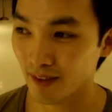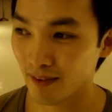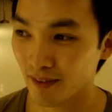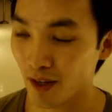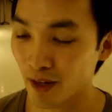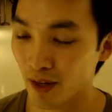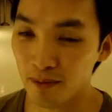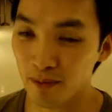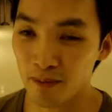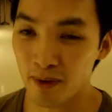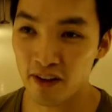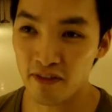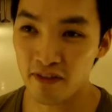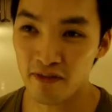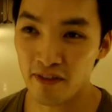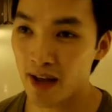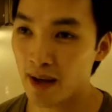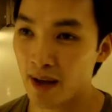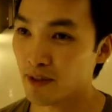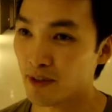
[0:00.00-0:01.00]
None of my
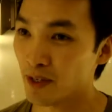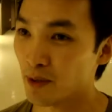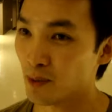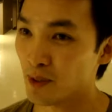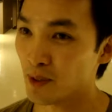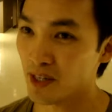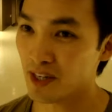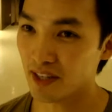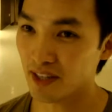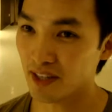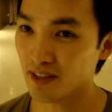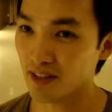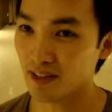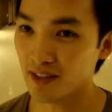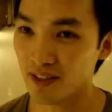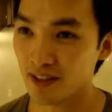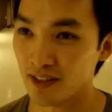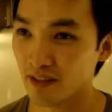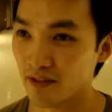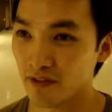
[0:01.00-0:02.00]
family work in
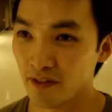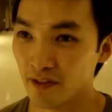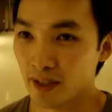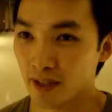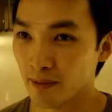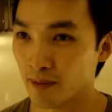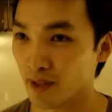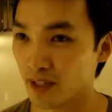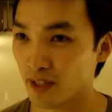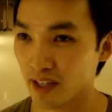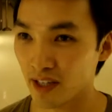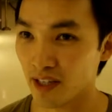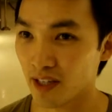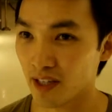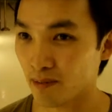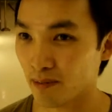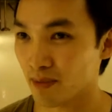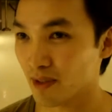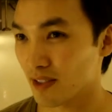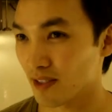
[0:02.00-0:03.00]
the film or the
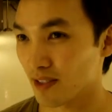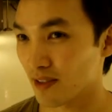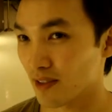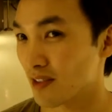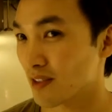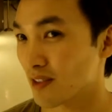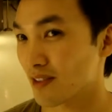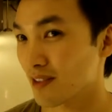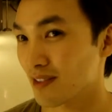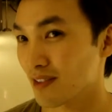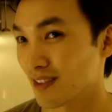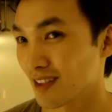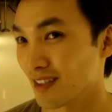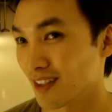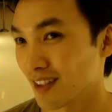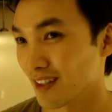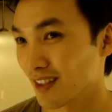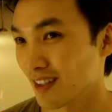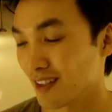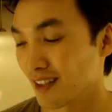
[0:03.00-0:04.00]
art business.
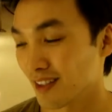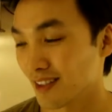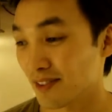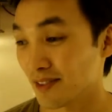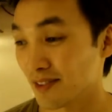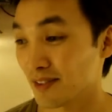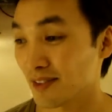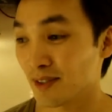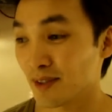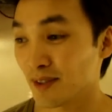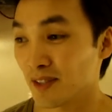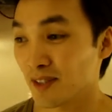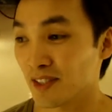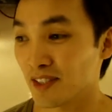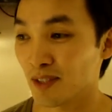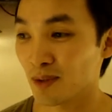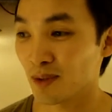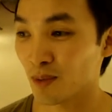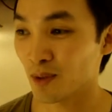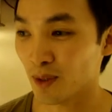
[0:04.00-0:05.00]
So
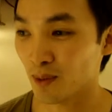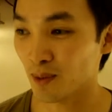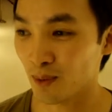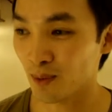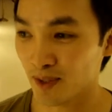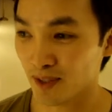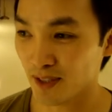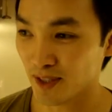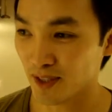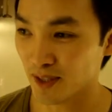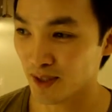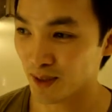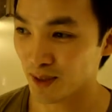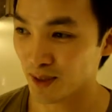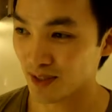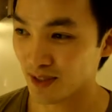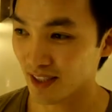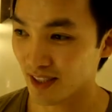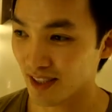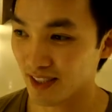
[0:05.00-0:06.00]
this is what I want to do,
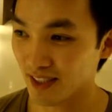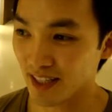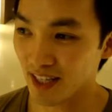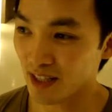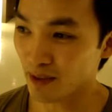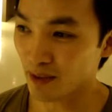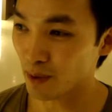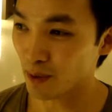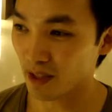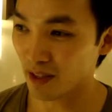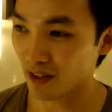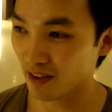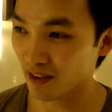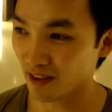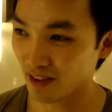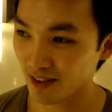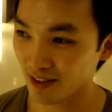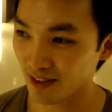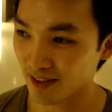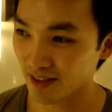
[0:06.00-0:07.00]
and I started with
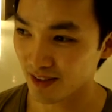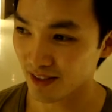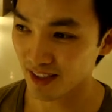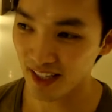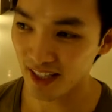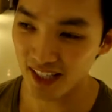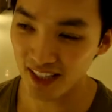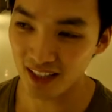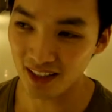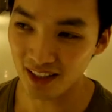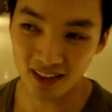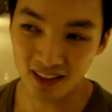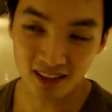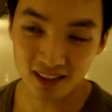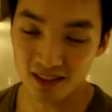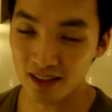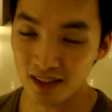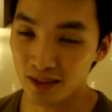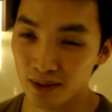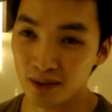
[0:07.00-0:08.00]
nothing, so I had
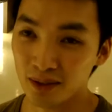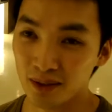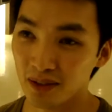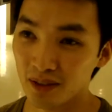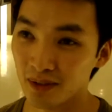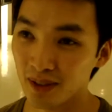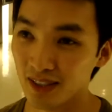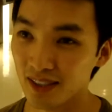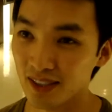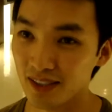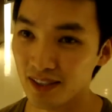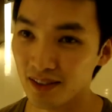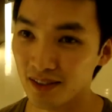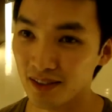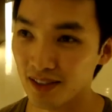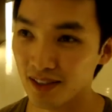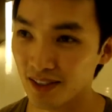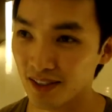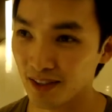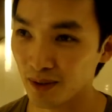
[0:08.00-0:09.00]
nothing to lose, really.
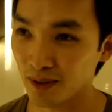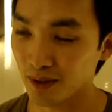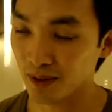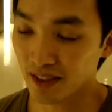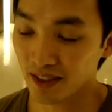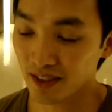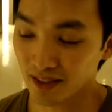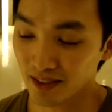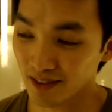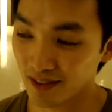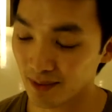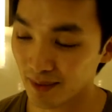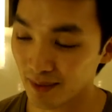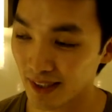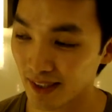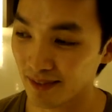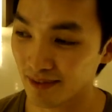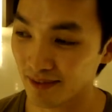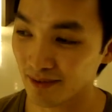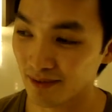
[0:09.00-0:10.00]
So there you are. I
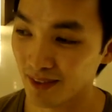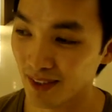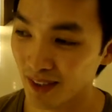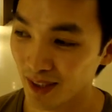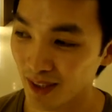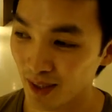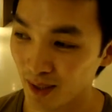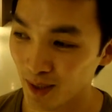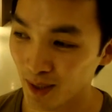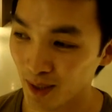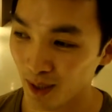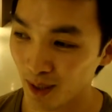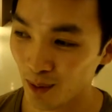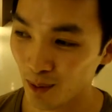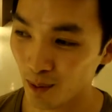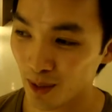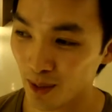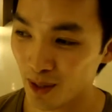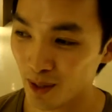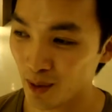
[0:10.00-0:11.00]
mean,
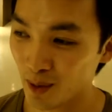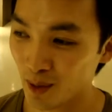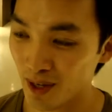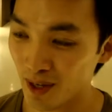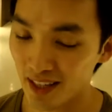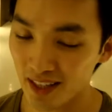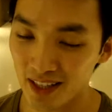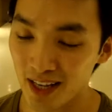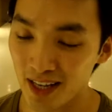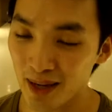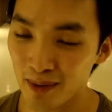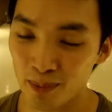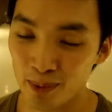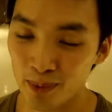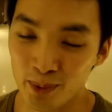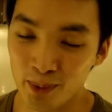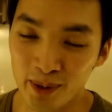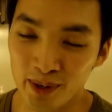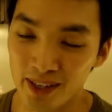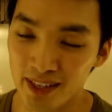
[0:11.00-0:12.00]
when you're at that
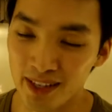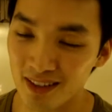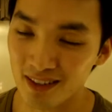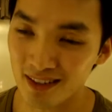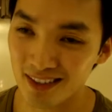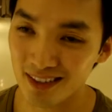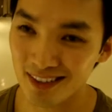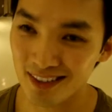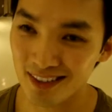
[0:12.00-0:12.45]
point,